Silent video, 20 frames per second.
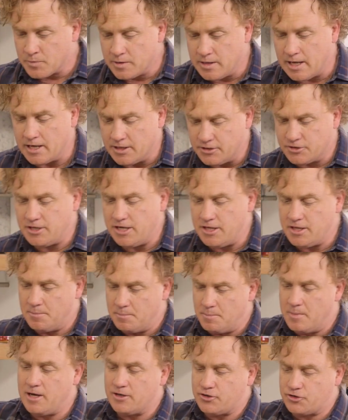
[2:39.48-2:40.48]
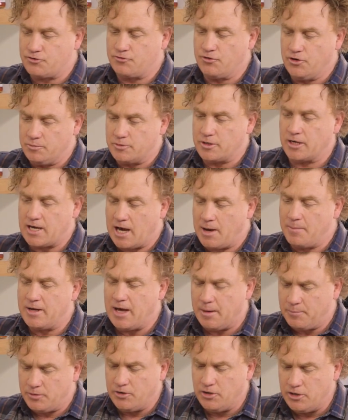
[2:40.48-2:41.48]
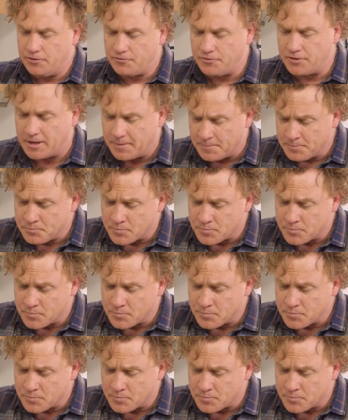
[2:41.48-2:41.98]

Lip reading: Now you can see the mushrooms are coming up beautifully.